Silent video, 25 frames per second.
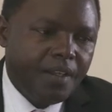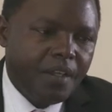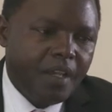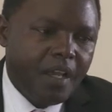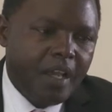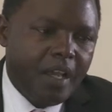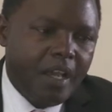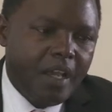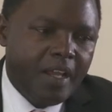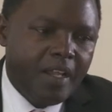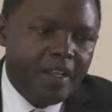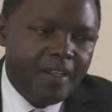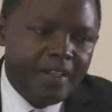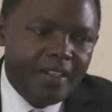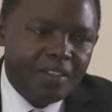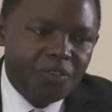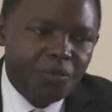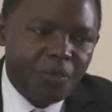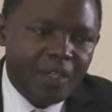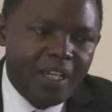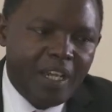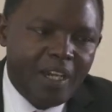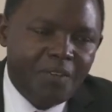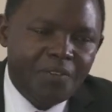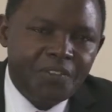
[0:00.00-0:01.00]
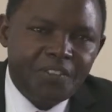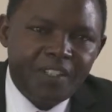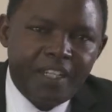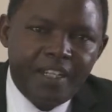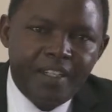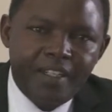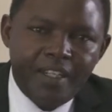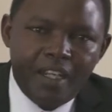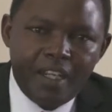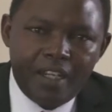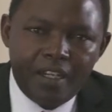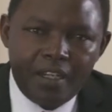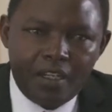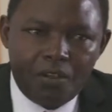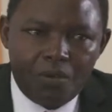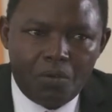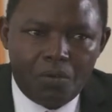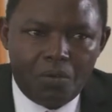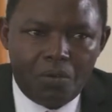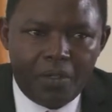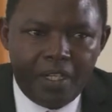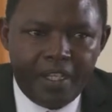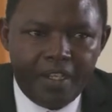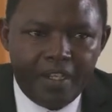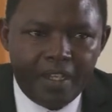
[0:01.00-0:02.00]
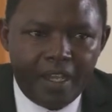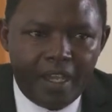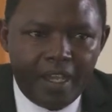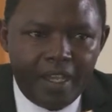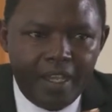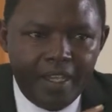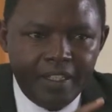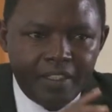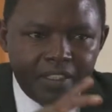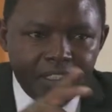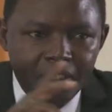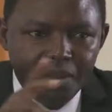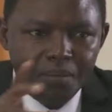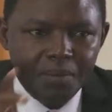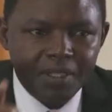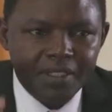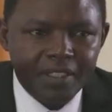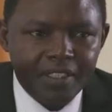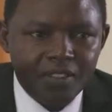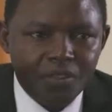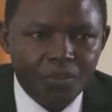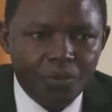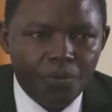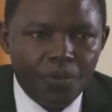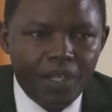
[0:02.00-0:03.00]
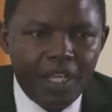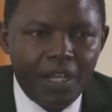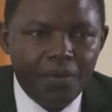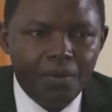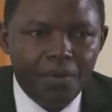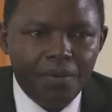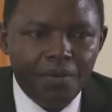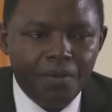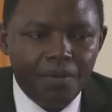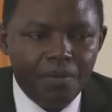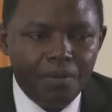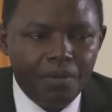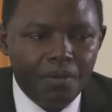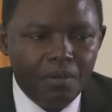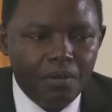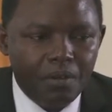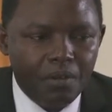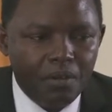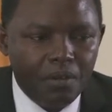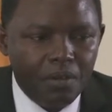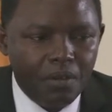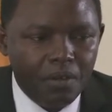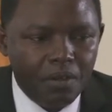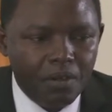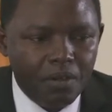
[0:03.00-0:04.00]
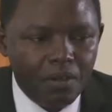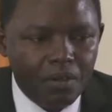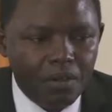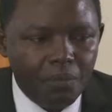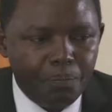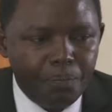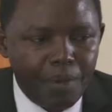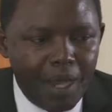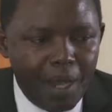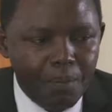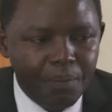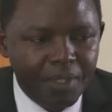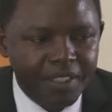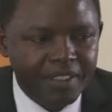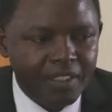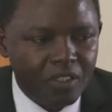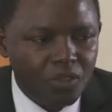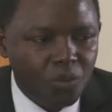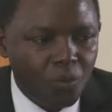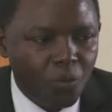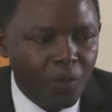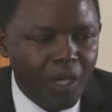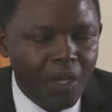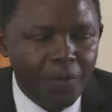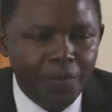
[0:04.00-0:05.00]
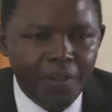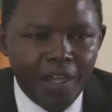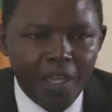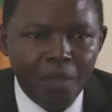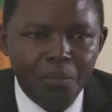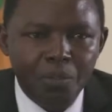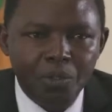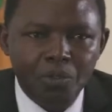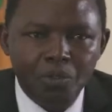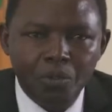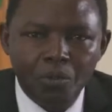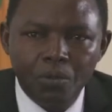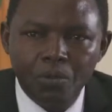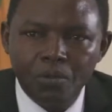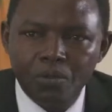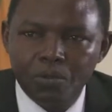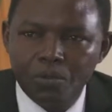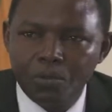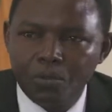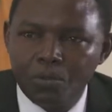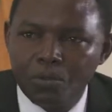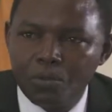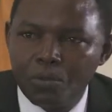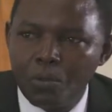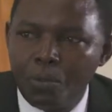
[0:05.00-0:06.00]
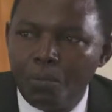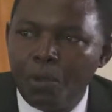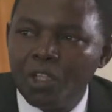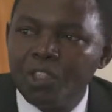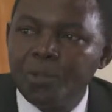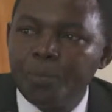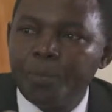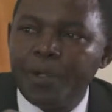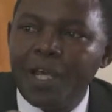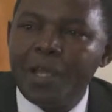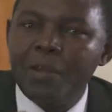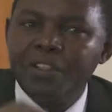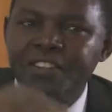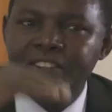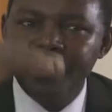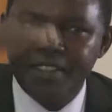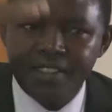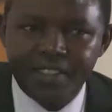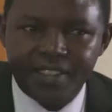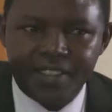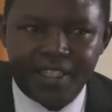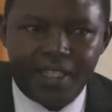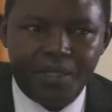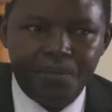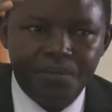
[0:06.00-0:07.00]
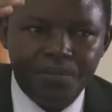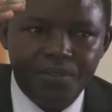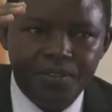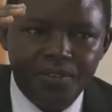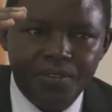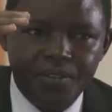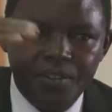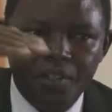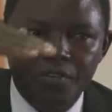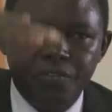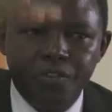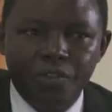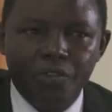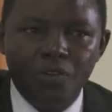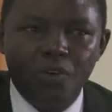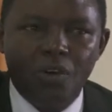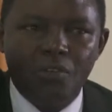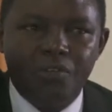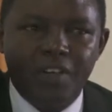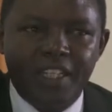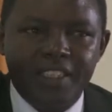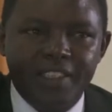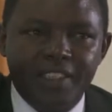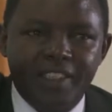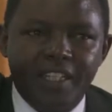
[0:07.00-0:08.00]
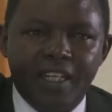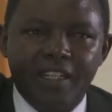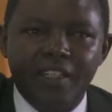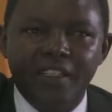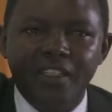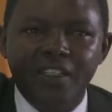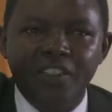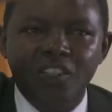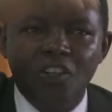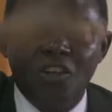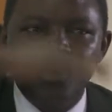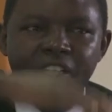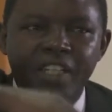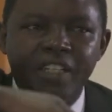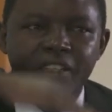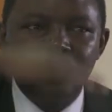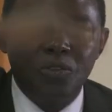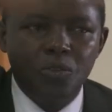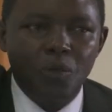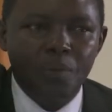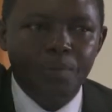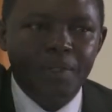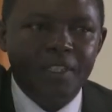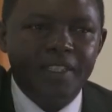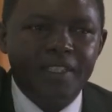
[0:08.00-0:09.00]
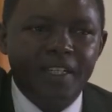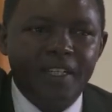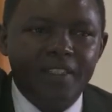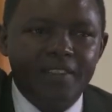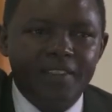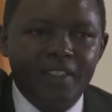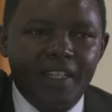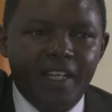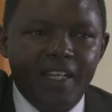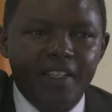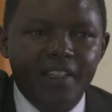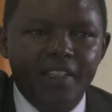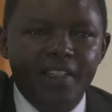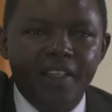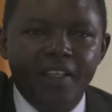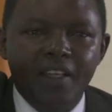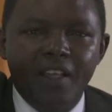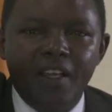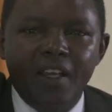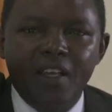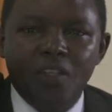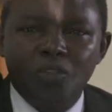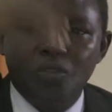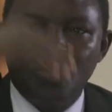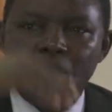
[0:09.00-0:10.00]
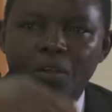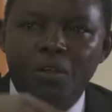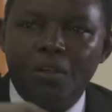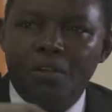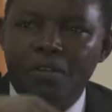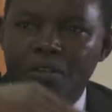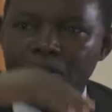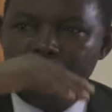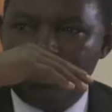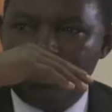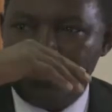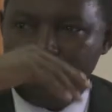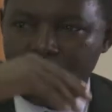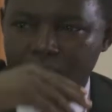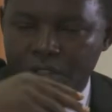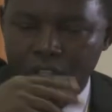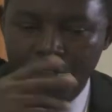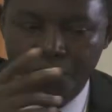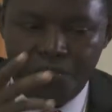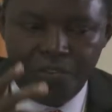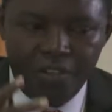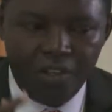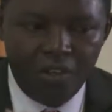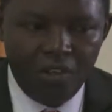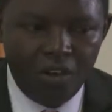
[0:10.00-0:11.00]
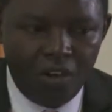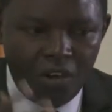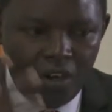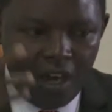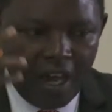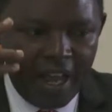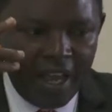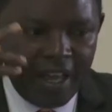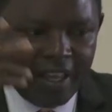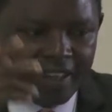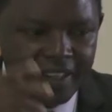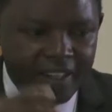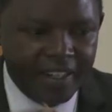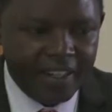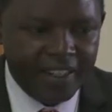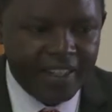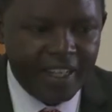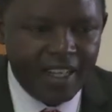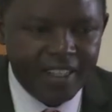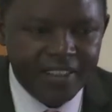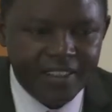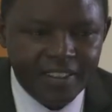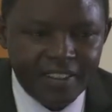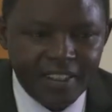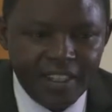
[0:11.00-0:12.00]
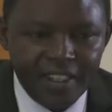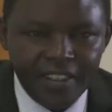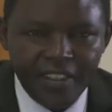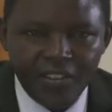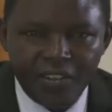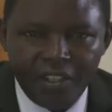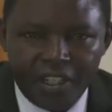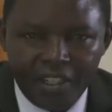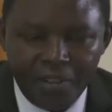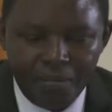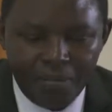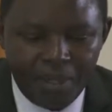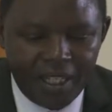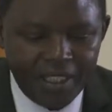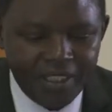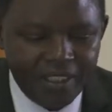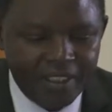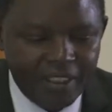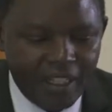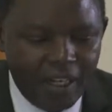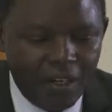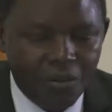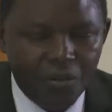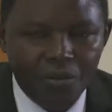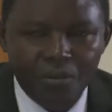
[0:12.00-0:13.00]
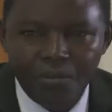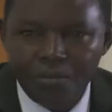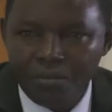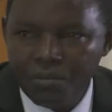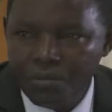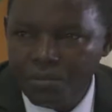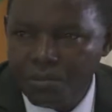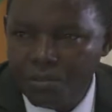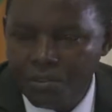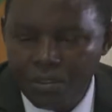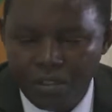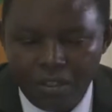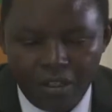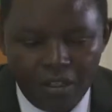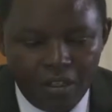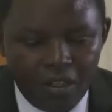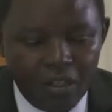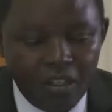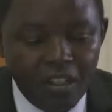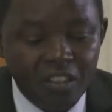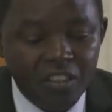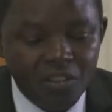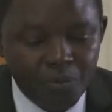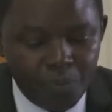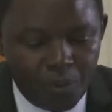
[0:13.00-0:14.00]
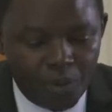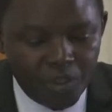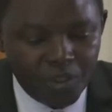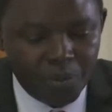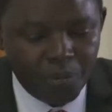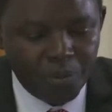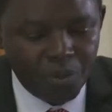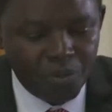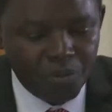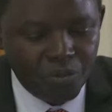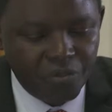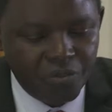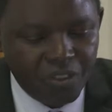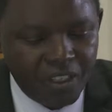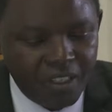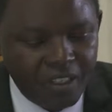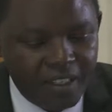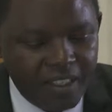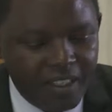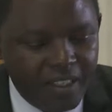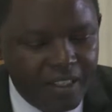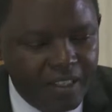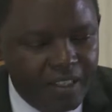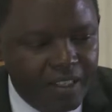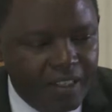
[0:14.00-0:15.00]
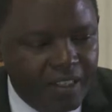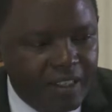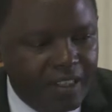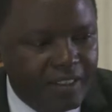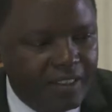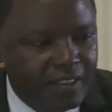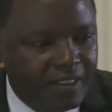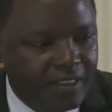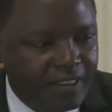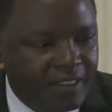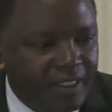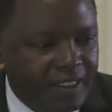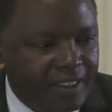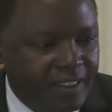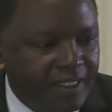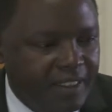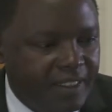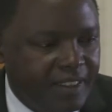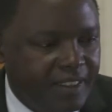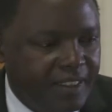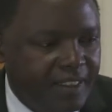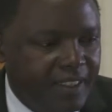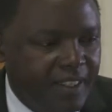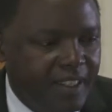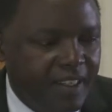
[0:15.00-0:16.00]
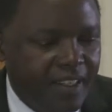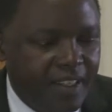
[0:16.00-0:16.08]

That's why I've said that in 18 meters square, per meter square, we are able to multiply 6 times if you go vertically in only 2 meters high. So if you go higher than that, then you can imagine how it's possible to feed the cities.